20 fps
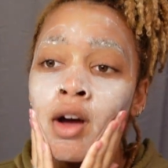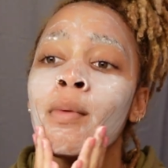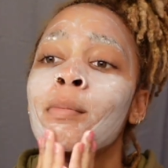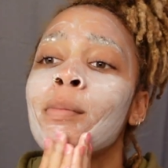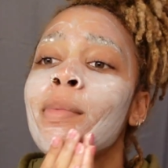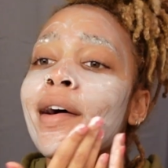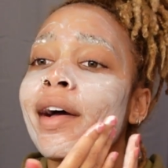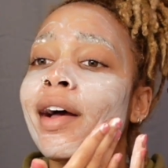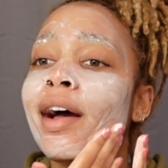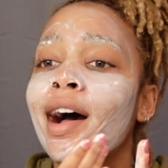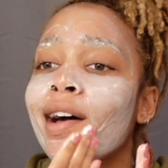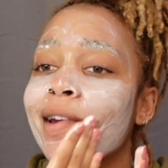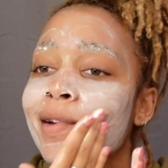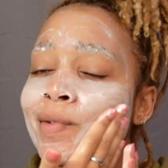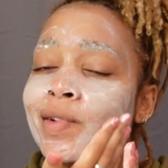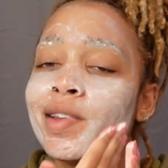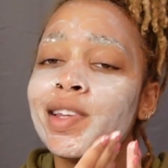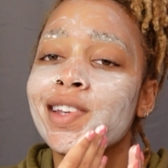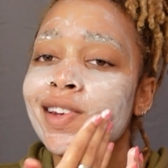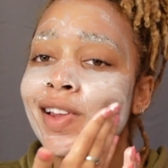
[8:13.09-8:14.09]
but I
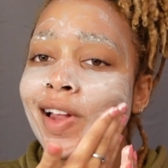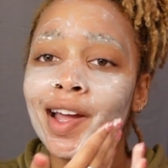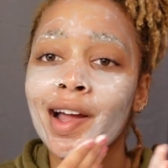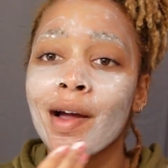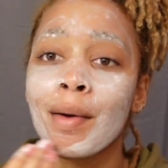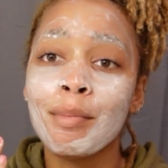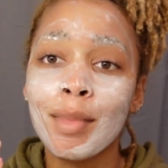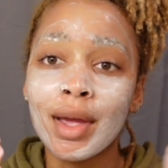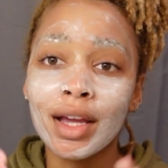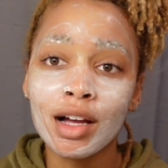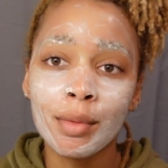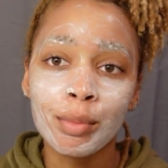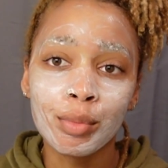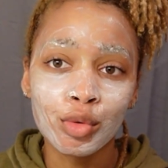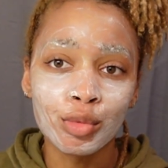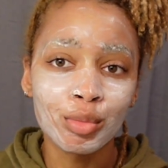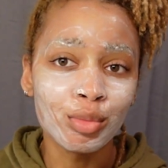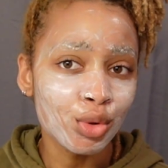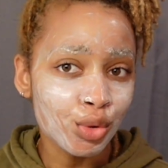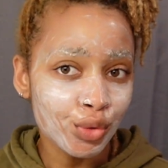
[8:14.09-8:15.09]
don't need like a makeup
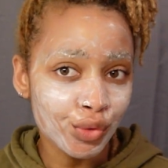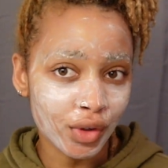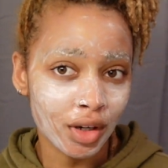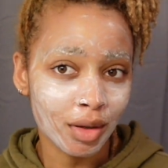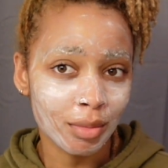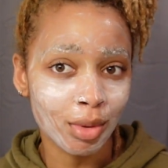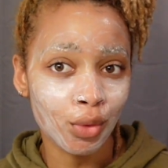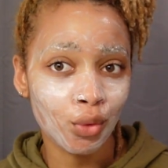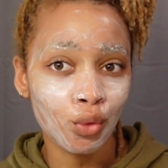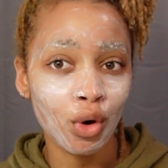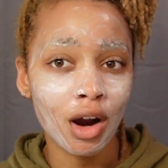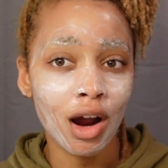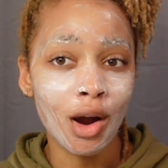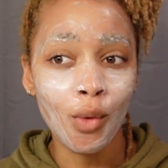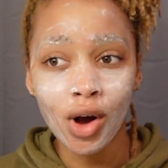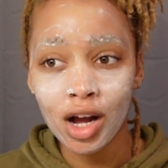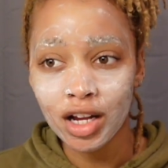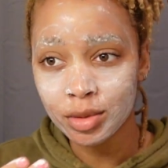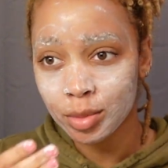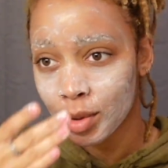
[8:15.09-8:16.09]
remover before I
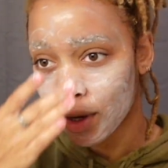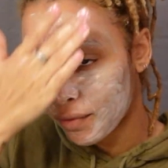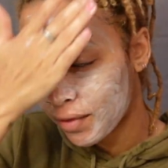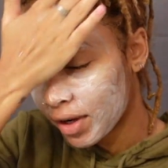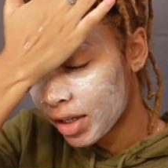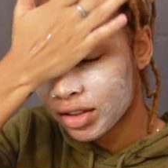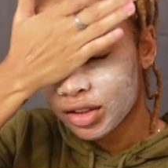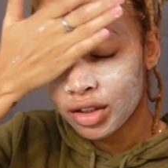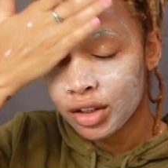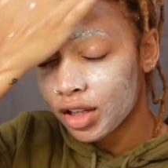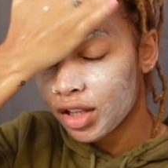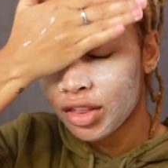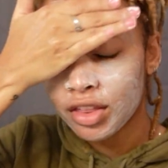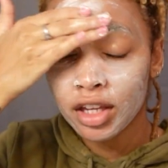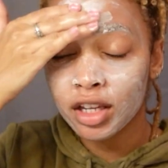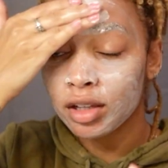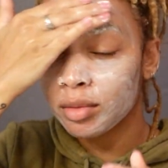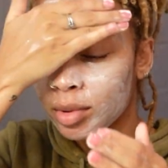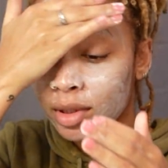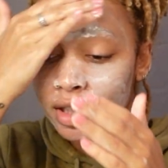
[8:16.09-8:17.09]
wash my face or
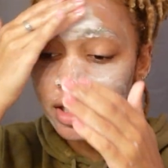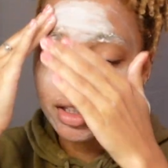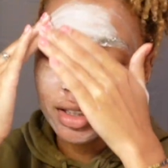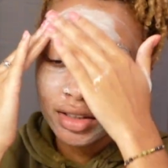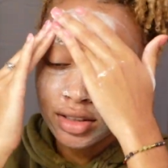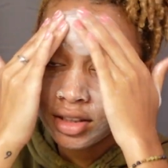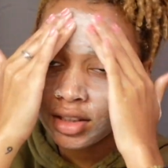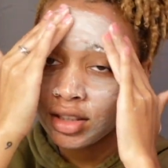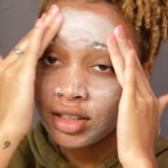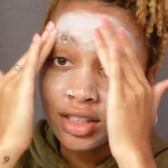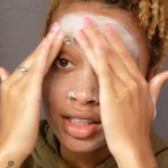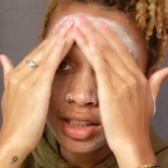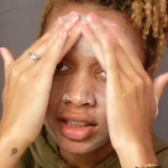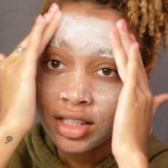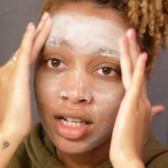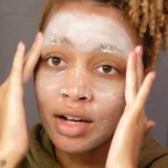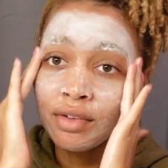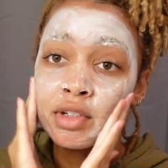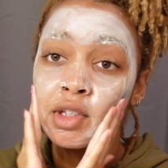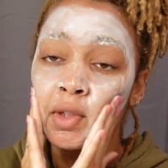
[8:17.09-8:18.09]
anything, because this
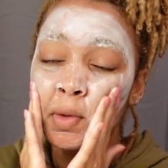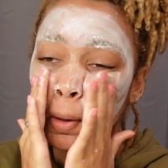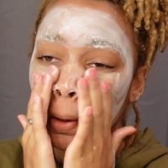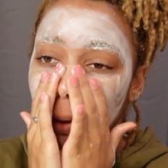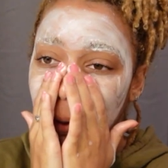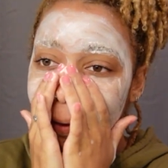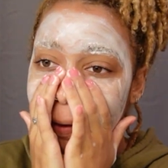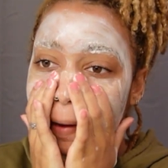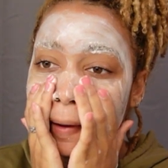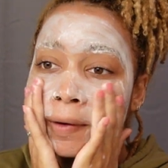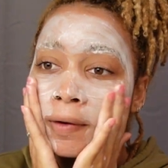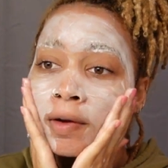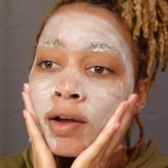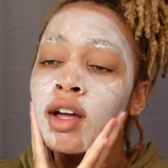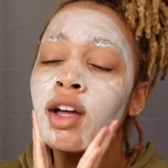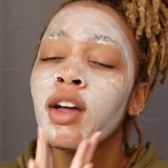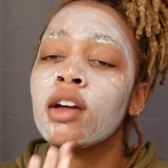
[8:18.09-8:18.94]
stuff is really good